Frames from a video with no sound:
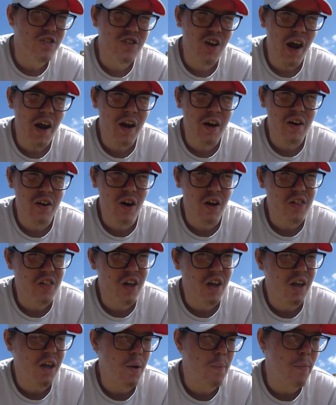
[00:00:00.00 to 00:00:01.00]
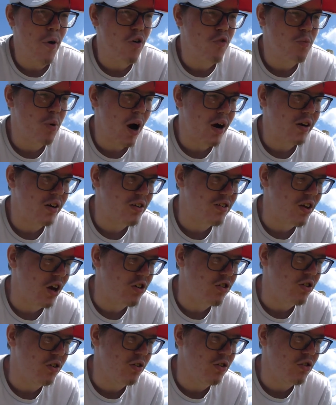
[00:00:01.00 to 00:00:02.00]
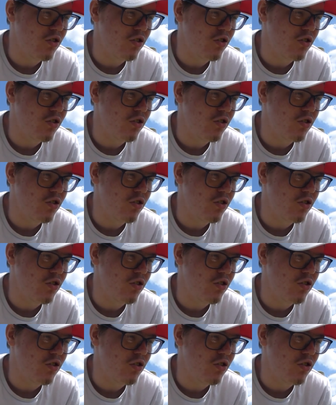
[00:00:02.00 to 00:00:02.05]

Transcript: and second, I think, in uh, both practice sessions.